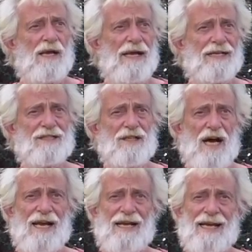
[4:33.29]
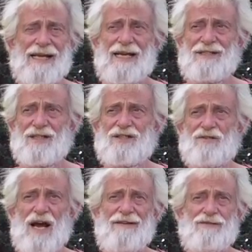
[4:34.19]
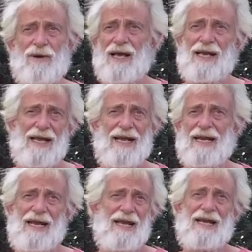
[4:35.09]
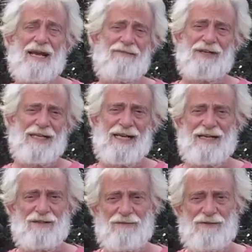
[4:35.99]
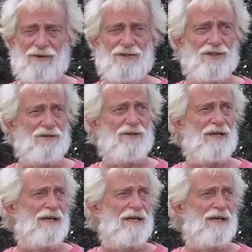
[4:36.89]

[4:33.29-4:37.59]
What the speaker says: it's not like I just drive to LA and every day I do a photo shoot.